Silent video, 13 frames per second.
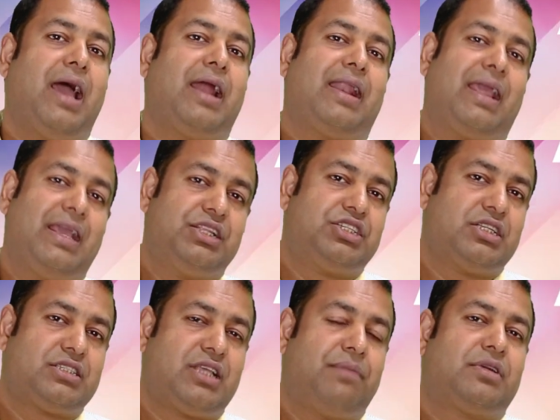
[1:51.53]
An
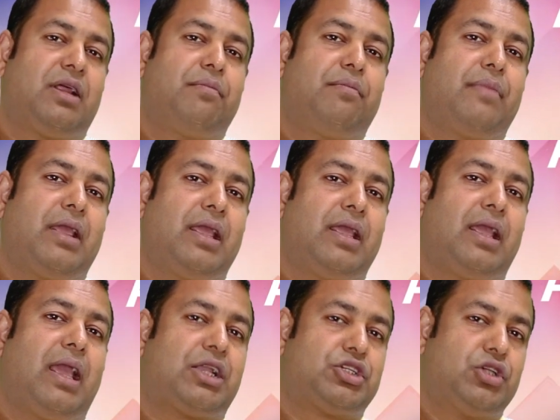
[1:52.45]
agent sometimes
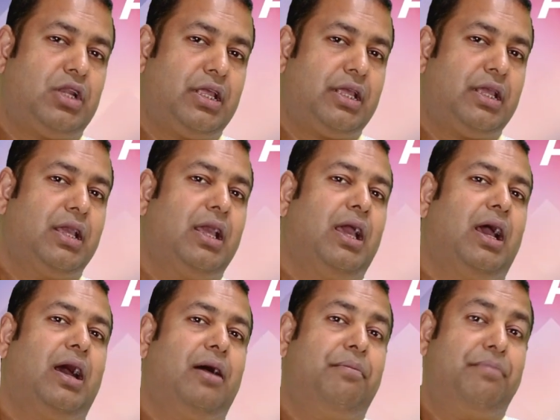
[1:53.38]
may actually
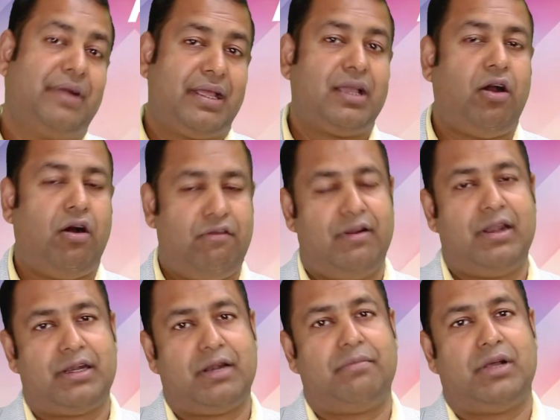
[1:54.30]
bring
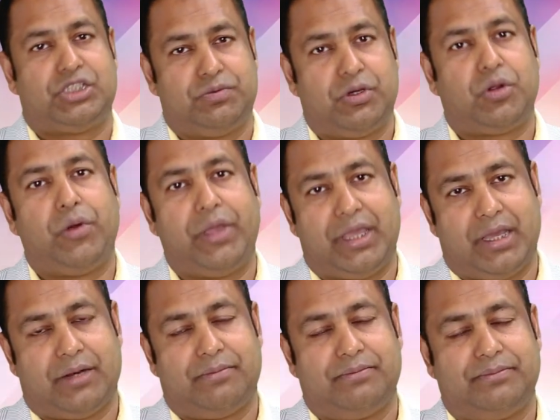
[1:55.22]
offer letter much more
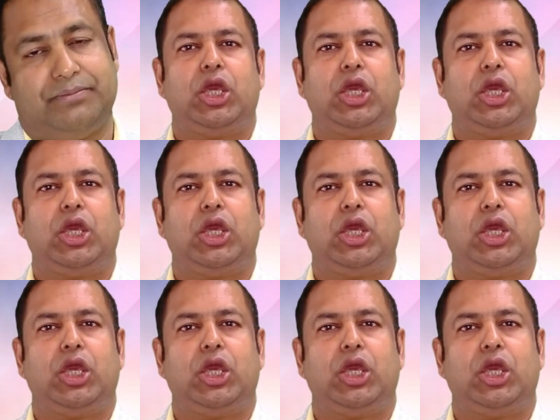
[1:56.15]
quicker.